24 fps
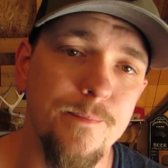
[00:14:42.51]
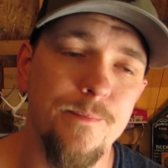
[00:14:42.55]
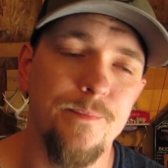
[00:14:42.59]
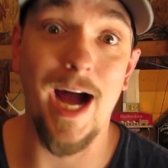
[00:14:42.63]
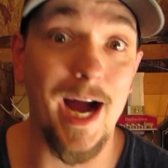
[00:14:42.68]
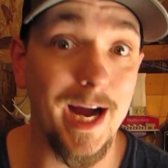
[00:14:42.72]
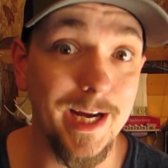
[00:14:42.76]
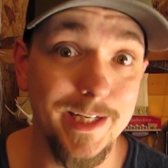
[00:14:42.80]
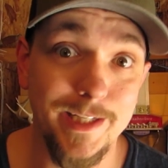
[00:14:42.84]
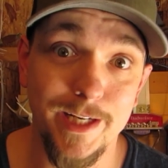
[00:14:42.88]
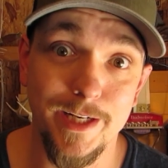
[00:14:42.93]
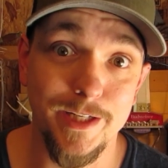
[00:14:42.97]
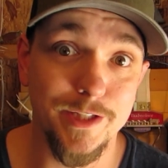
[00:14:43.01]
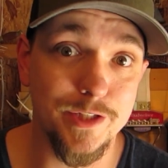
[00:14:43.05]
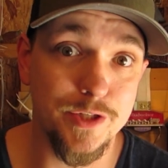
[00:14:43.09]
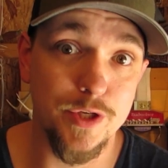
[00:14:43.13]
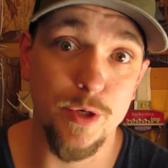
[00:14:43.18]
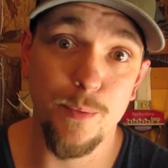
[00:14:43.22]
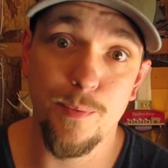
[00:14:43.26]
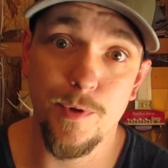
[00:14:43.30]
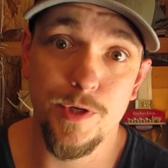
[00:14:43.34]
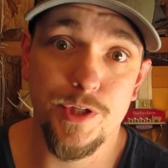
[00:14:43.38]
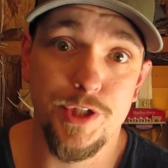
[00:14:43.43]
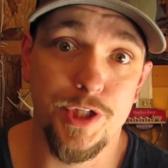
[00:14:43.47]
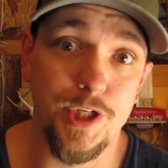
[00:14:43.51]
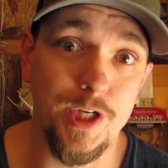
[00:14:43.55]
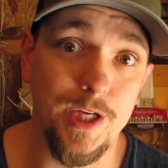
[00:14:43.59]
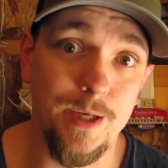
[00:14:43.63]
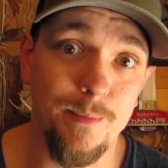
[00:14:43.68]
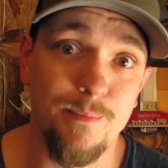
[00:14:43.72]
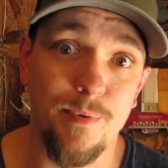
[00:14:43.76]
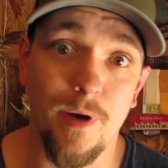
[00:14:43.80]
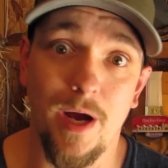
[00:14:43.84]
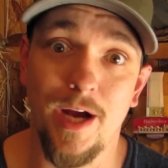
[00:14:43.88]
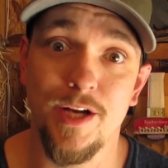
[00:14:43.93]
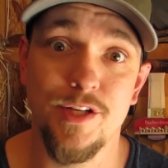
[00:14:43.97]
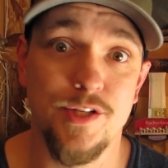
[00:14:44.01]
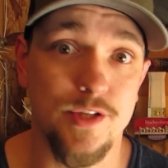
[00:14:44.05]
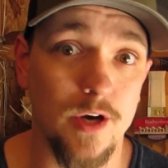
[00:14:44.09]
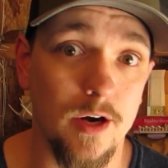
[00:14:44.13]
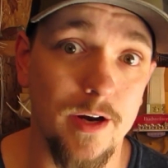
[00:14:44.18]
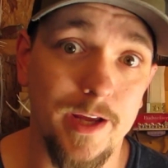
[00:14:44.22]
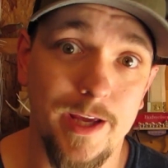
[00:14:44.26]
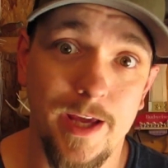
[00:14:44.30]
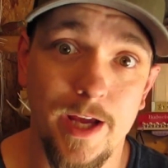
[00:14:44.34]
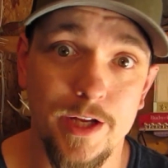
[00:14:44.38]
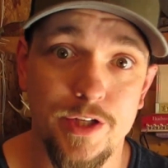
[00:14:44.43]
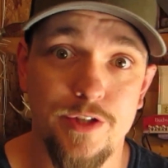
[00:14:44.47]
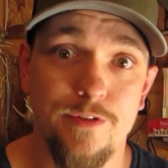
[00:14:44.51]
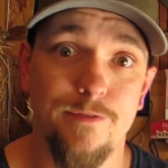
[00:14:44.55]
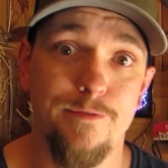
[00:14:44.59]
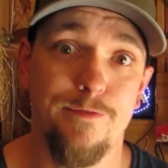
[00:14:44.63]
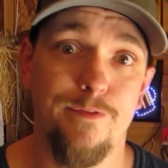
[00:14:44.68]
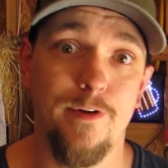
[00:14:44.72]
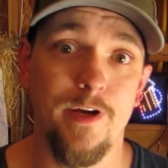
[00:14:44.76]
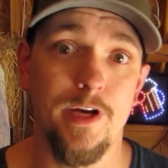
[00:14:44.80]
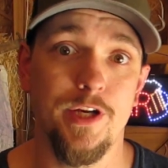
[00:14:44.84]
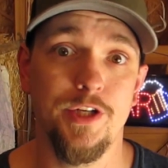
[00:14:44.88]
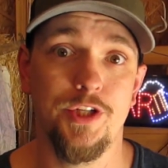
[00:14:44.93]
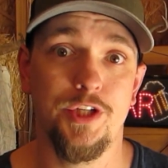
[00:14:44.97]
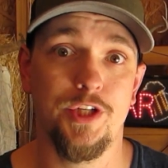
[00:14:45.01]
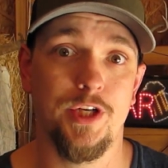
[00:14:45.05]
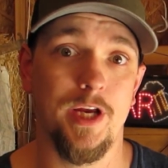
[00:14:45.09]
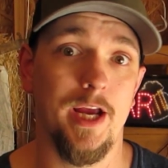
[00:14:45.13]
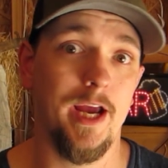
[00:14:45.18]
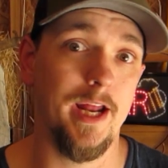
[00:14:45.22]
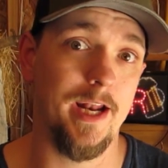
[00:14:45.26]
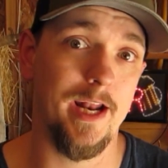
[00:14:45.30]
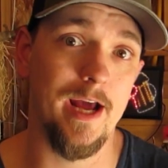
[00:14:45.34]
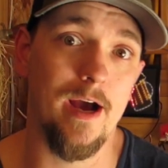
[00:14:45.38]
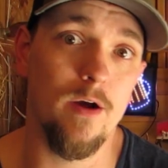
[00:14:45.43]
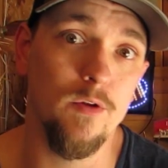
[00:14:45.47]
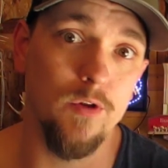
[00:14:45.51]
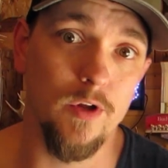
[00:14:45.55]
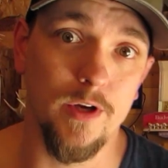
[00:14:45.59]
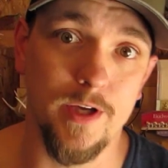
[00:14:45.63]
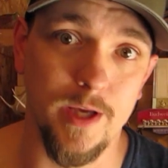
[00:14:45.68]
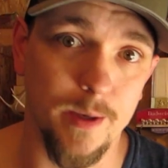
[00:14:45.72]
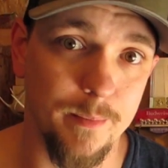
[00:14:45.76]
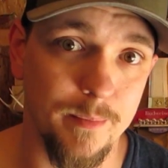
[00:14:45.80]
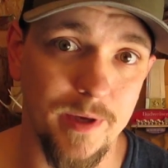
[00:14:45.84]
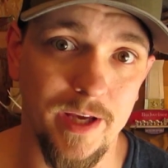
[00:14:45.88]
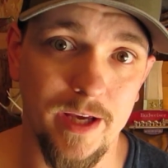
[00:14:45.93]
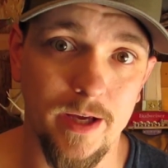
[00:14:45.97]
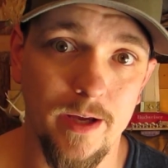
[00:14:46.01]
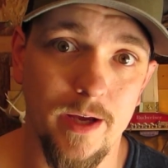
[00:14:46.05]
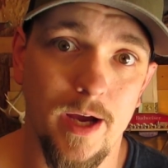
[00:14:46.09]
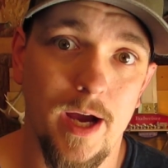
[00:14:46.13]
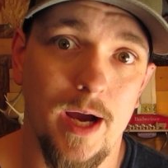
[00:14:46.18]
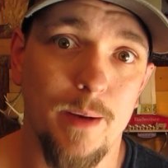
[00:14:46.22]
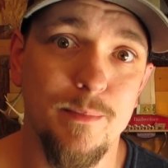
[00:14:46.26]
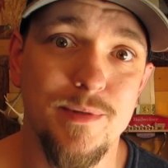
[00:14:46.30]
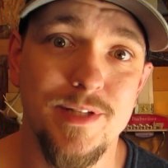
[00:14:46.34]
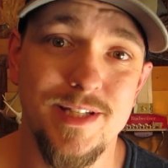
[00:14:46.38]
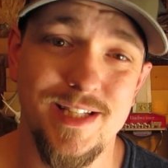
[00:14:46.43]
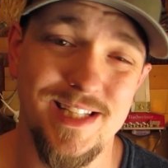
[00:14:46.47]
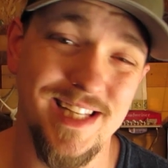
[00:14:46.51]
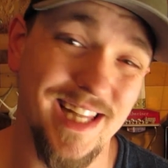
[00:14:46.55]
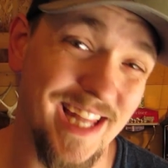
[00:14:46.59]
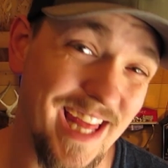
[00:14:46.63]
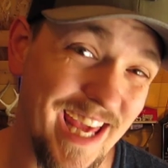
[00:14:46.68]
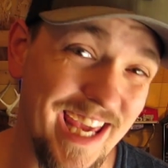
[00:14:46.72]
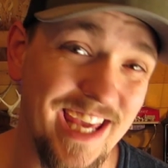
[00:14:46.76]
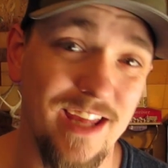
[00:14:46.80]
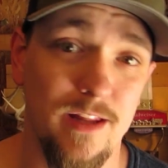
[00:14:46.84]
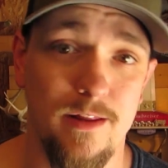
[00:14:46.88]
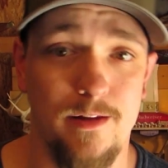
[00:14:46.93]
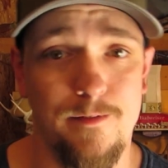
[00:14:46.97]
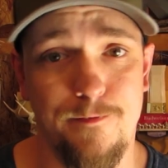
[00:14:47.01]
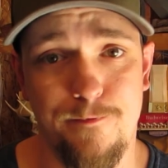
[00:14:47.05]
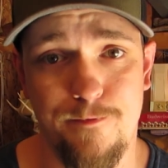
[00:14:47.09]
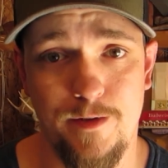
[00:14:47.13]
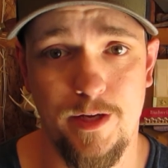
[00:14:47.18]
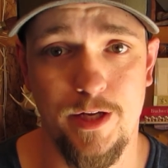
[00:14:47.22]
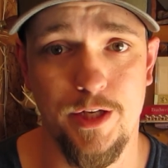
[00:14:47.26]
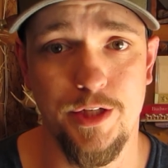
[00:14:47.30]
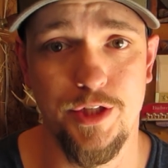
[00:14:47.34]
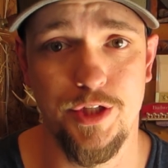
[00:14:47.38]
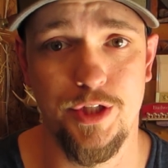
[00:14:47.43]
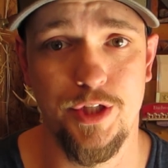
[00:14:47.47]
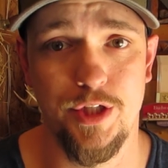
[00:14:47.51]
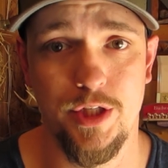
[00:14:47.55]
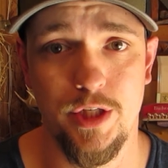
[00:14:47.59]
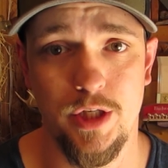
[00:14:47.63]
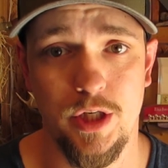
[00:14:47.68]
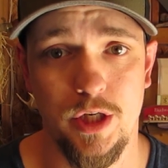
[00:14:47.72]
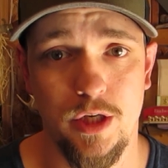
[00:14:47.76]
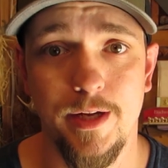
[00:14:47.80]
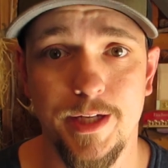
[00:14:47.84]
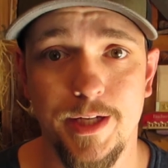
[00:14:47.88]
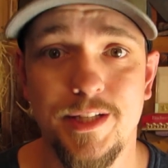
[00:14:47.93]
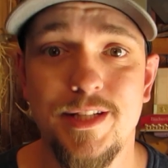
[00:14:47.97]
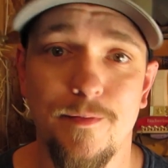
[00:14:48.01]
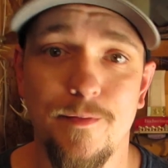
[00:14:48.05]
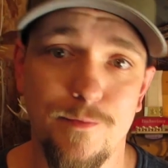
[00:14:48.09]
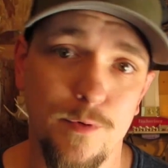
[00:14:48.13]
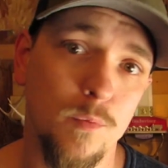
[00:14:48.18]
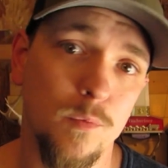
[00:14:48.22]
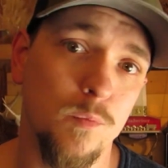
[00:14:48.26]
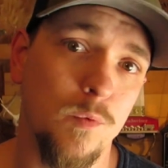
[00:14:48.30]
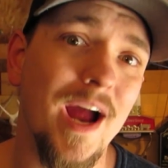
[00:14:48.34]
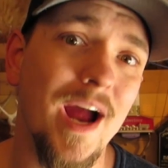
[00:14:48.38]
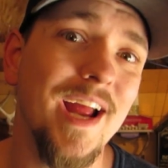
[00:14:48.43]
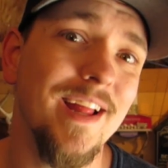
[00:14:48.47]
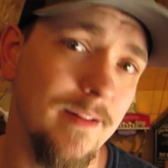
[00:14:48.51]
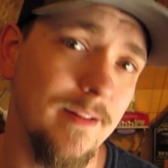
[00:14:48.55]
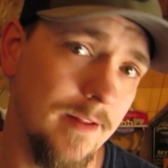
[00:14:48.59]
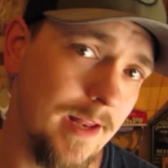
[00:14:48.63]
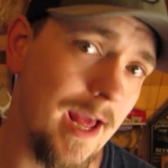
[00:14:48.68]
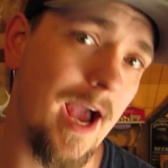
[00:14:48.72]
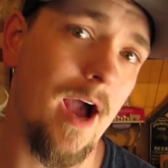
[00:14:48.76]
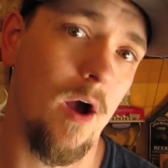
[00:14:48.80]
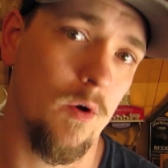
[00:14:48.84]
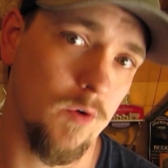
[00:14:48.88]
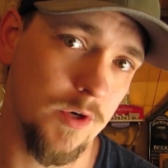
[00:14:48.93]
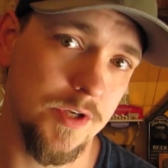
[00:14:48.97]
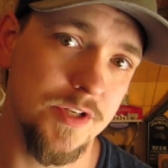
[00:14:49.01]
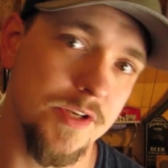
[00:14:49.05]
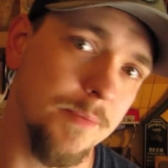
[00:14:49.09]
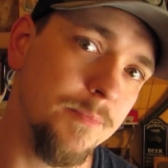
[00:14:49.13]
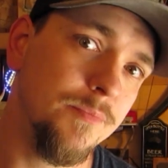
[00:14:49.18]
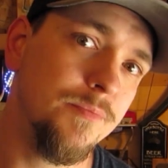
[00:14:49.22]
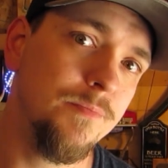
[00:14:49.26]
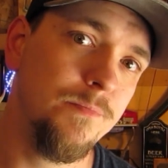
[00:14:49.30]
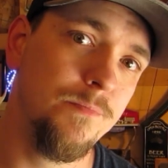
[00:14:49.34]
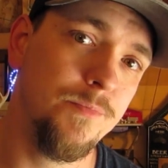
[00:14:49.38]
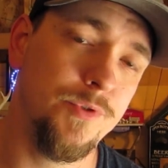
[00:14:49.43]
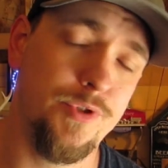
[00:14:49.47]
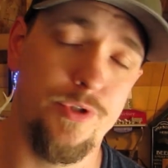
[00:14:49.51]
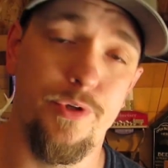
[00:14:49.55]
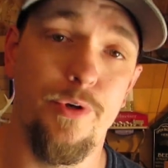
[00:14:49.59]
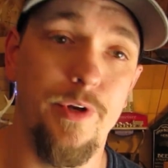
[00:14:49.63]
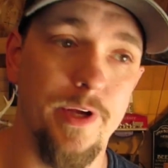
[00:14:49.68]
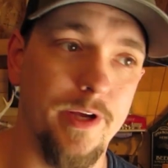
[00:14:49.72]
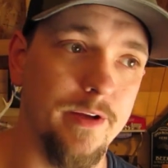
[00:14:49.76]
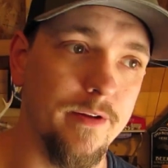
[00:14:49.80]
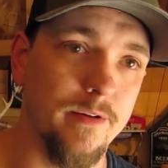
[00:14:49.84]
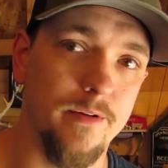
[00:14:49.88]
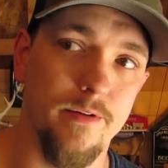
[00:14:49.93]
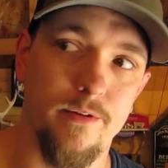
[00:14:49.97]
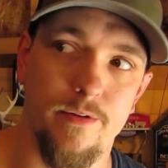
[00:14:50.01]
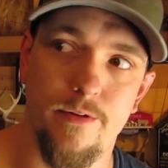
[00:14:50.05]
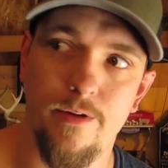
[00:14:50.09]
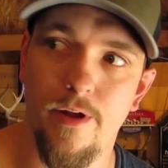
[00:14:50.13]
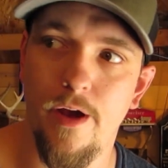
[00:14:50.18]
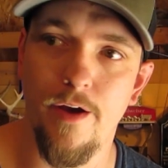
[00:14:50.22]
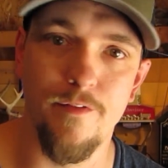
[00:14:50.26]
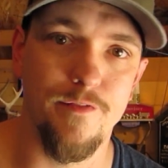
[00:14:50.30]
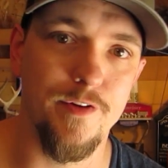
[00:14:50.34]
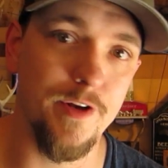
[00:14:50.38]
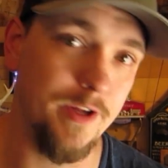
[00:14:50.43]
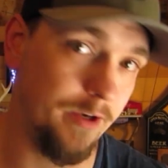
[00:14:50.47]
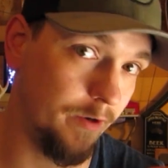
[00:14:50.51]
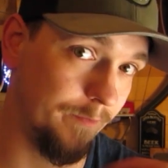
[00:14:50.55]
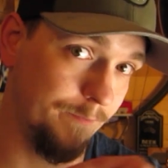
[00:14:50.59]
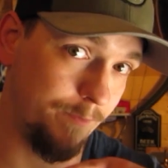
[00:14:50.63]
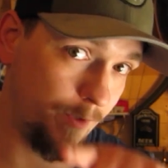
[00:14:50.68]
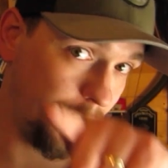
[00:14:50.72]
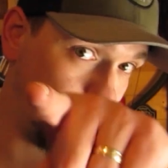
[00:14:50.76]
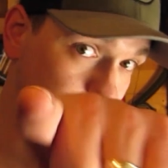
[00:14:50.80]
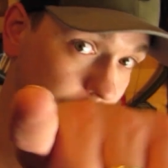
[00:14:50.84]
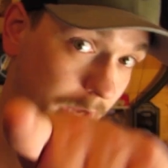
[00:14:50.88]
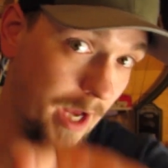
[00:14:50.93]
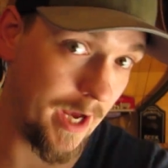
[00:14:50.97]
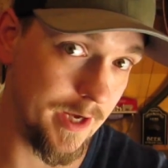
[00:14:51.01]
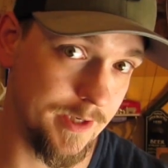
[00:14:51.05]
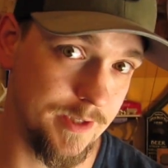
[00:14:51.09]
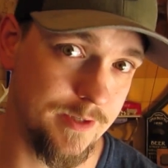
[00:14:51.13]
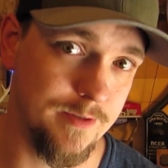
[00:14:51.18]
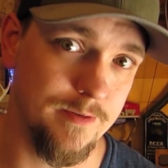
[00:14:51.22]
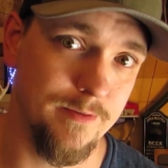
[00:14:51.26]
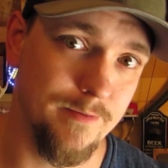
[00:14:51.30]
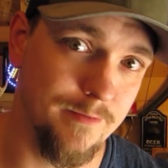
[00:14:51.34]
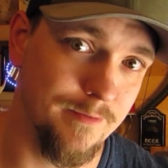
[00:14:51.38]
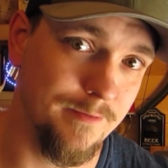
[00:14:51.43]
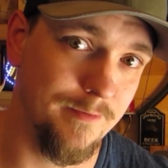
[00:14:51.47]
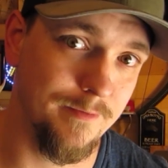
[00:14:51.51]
I did it super cheap. I started catching fish and now look at me. I'm slaying the fish. Except for right now because I'm shooting a video for you guys.